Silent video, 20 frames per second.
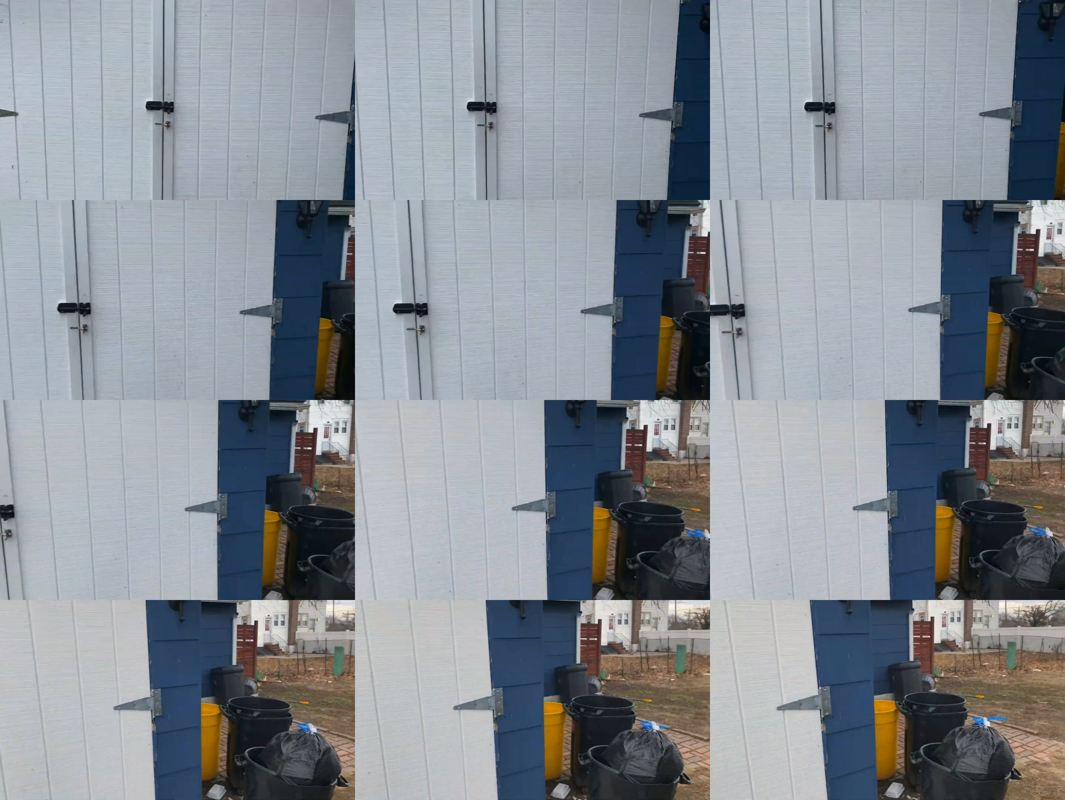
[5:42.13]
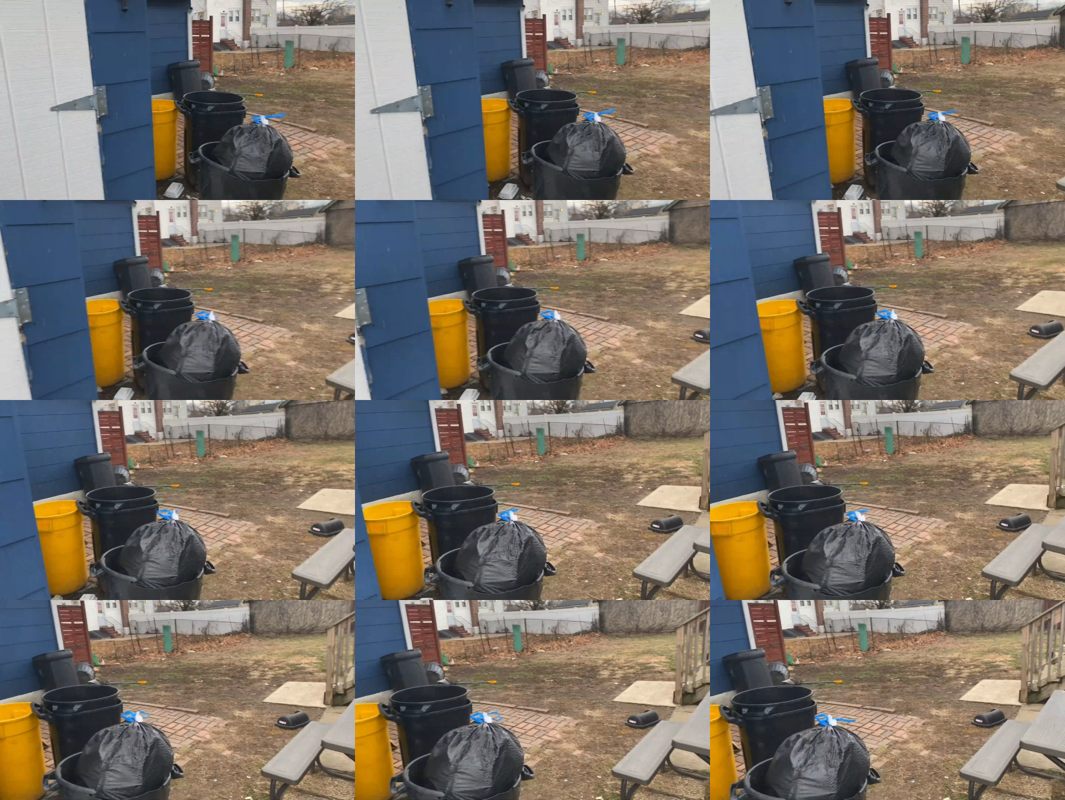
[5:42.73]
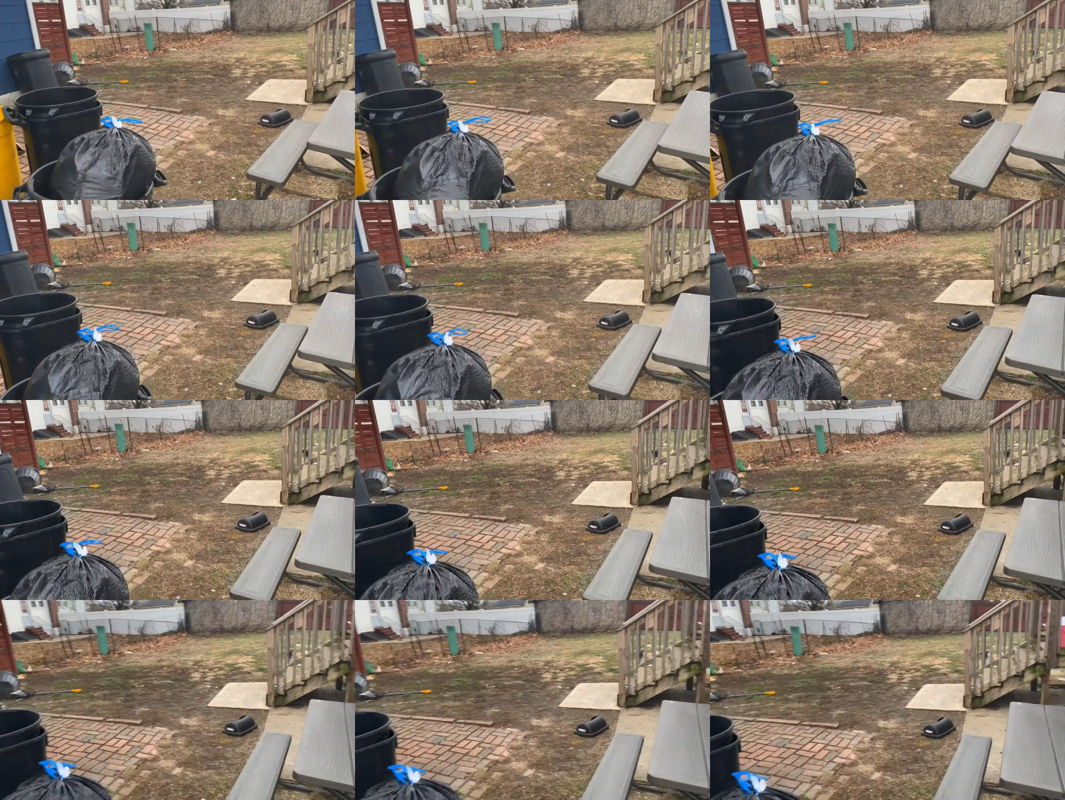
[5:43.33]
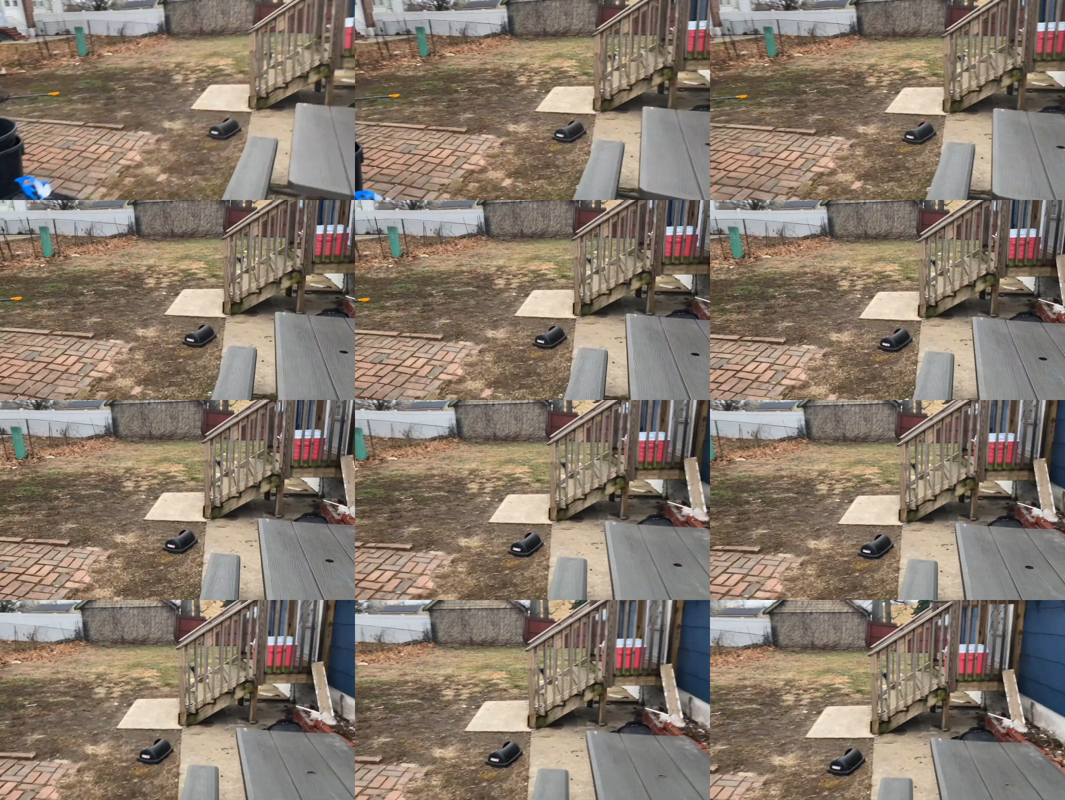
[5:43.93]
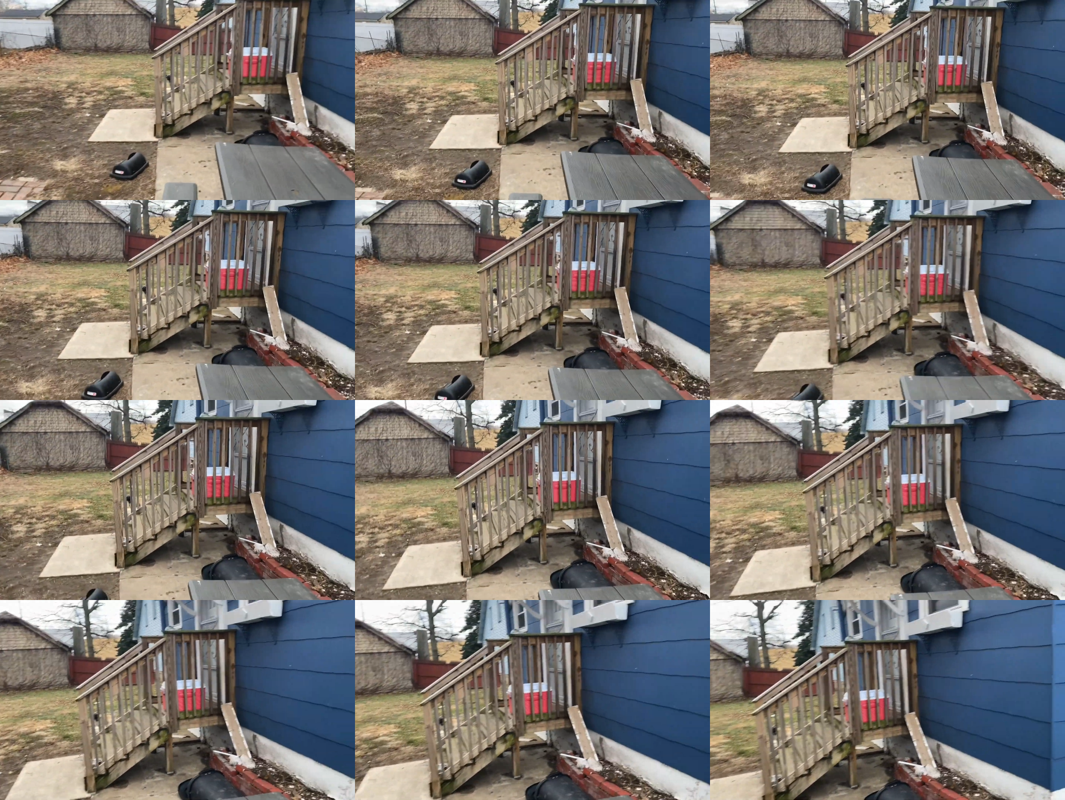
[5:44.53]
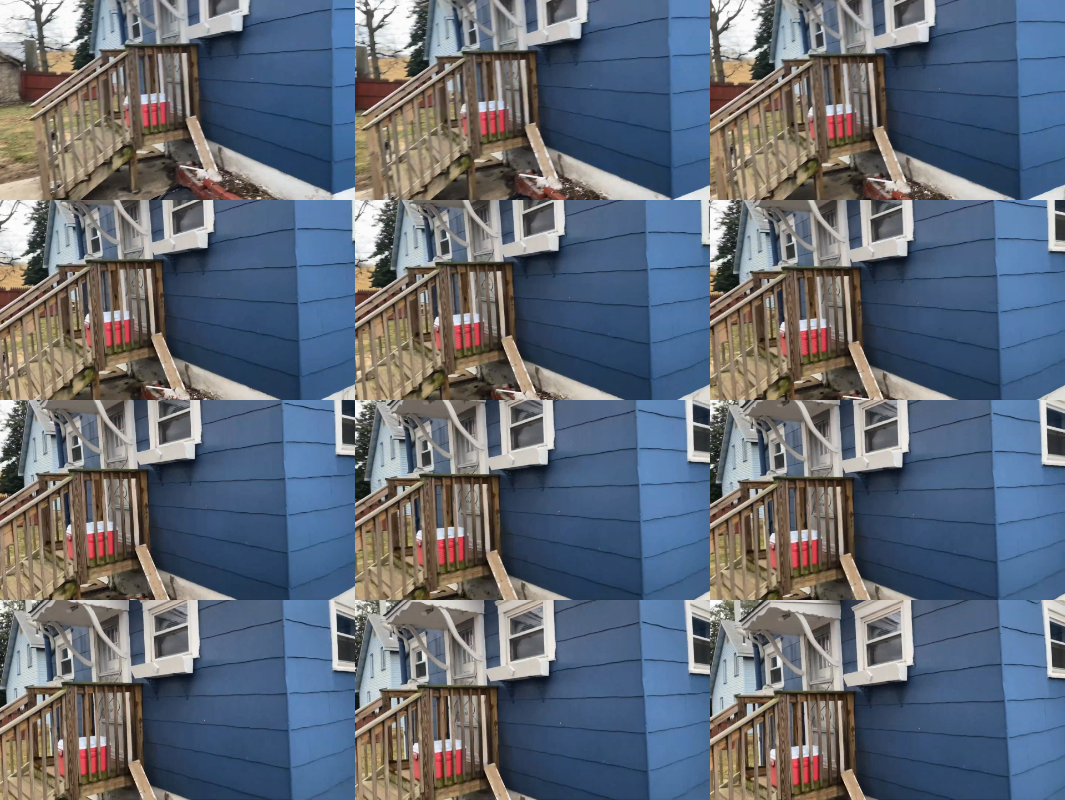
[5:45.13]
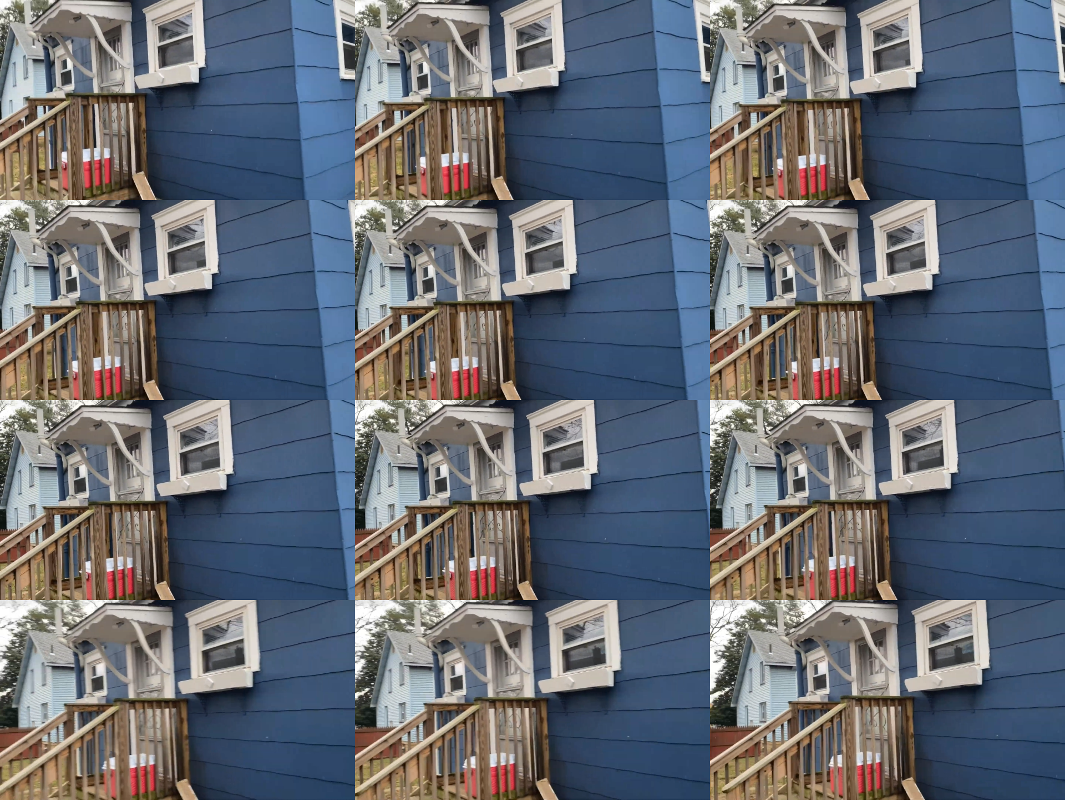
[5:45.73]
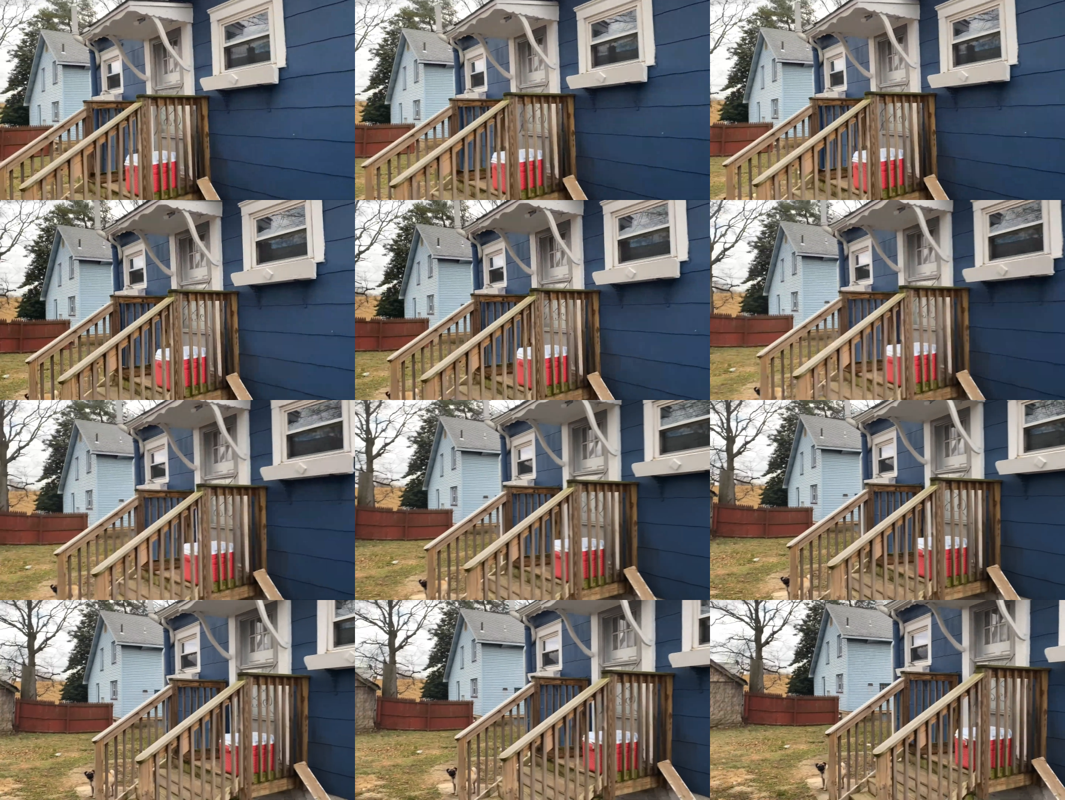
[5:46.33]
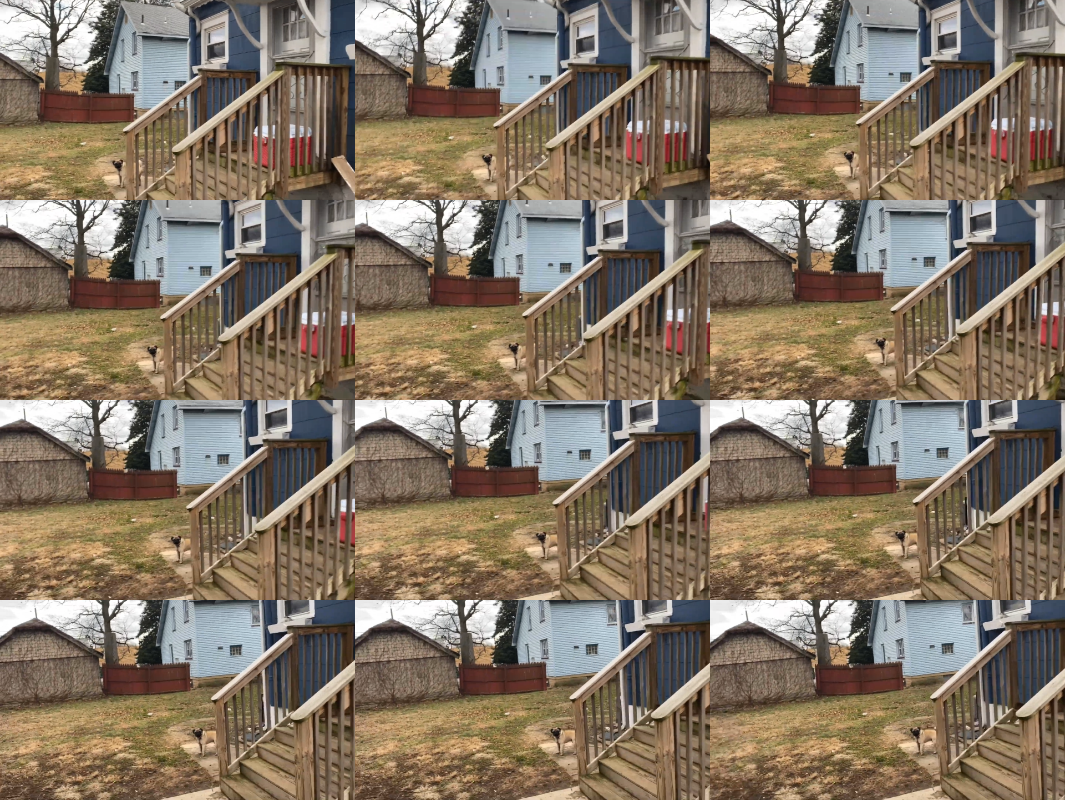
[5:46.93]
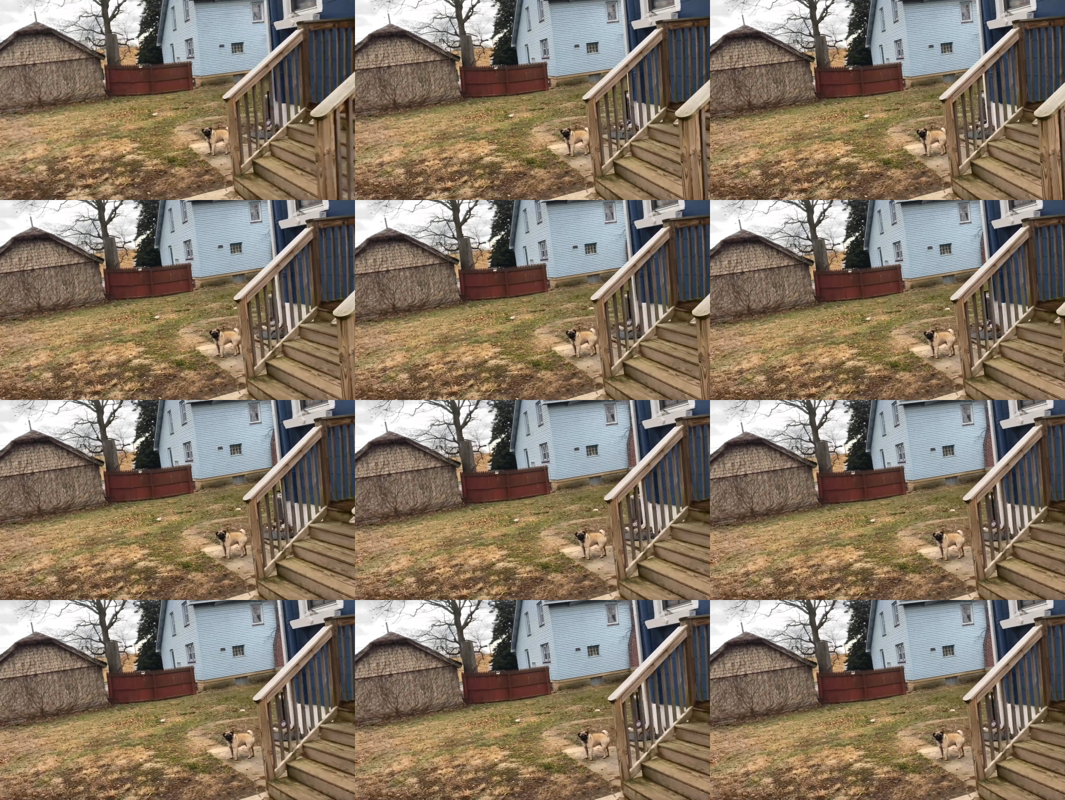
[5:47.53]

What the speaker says: (no speaker visible)